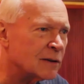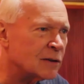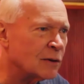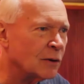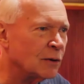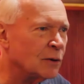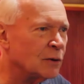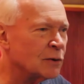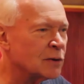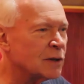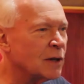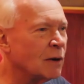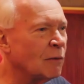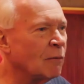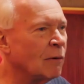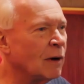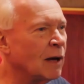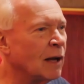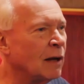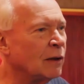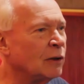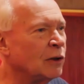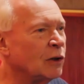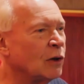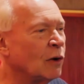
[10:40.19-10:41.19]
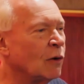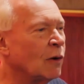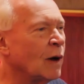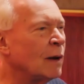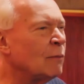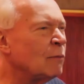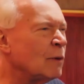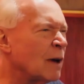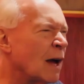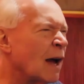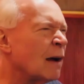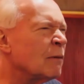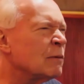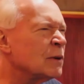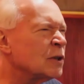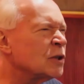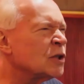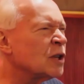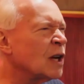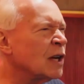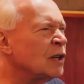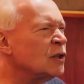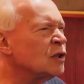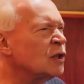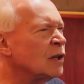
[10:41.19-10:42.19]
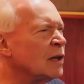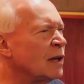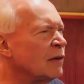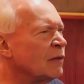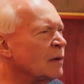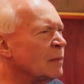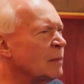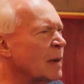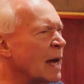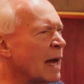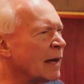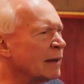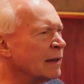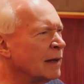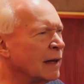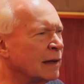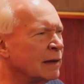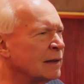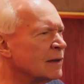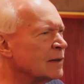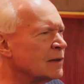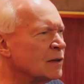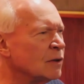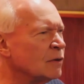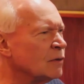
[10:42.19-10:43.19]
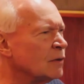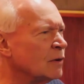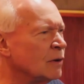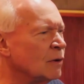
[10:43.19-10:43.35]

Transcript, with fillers: So you say, well, you know, I, would change it even back then because you,